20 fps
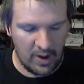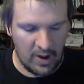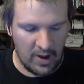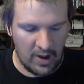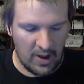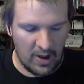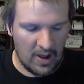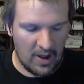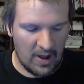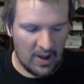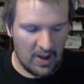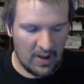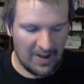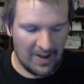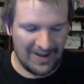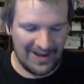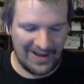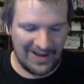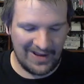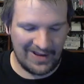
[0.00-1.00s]

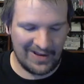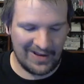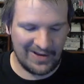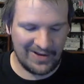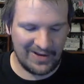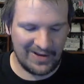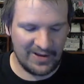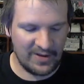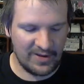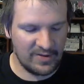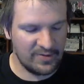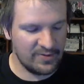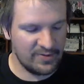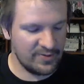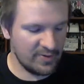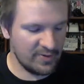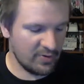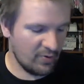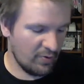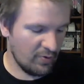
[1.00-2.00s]
And it is,
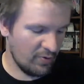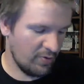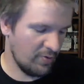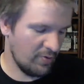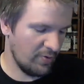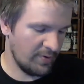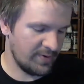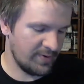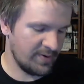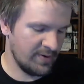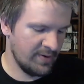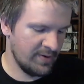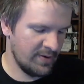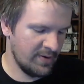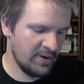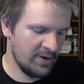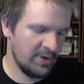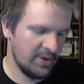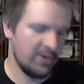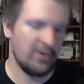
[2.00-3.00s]
of course,
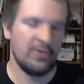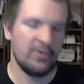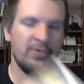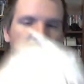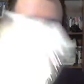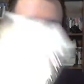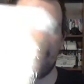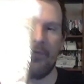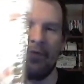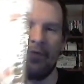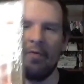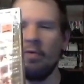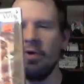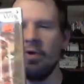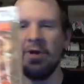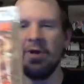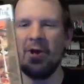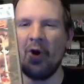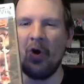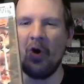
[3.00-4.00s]

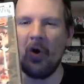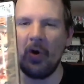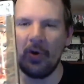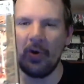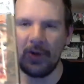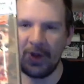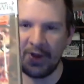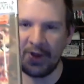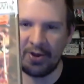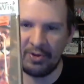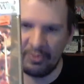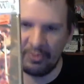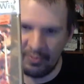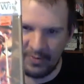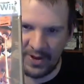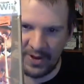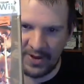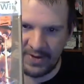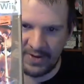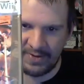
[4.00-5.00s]
Destroy All
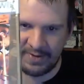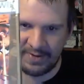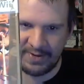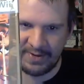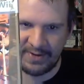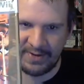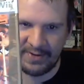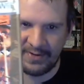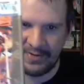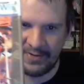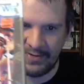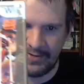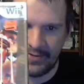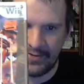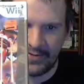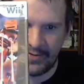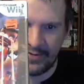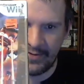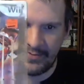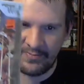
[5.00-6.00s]

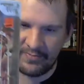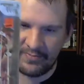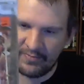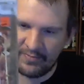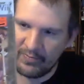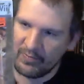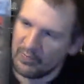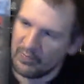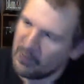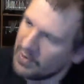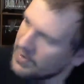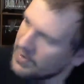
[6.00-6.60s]
Humans. What is the